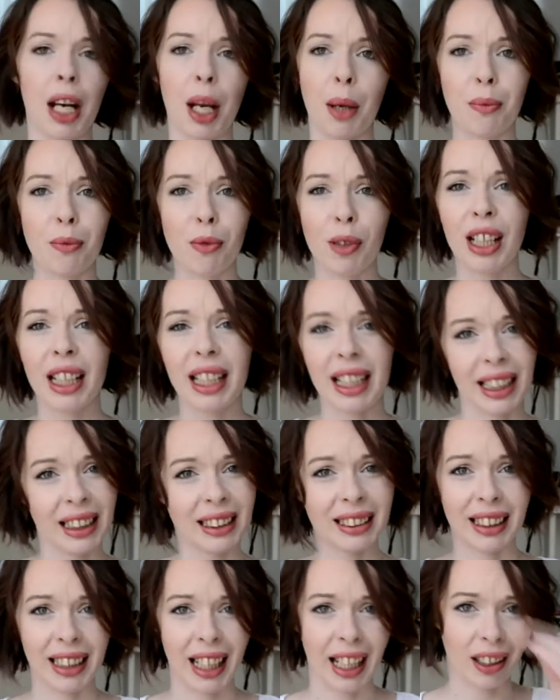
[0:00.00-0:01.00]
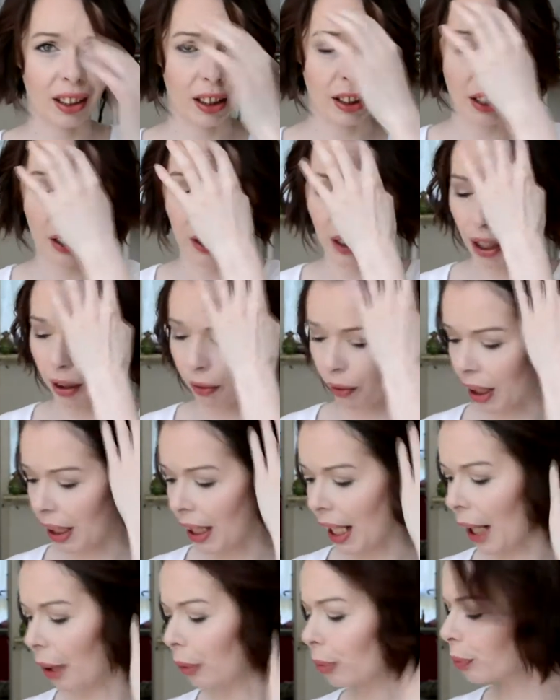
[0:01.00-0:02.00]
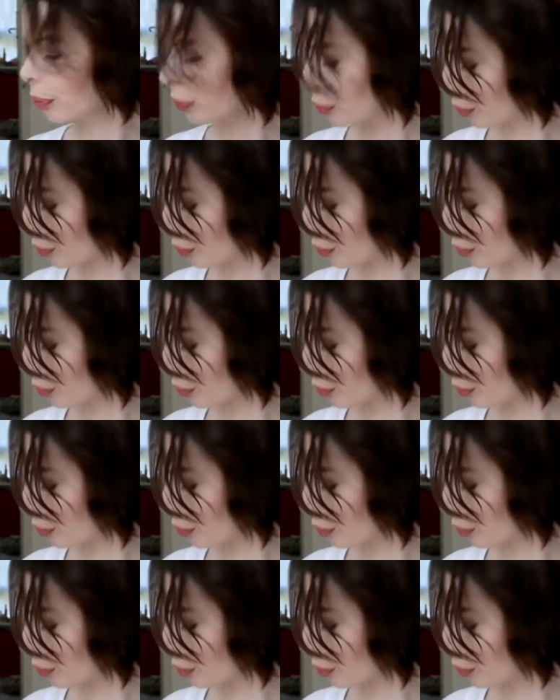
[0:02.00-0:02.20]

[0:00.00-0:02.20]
and I'm really into that kind of thing right now.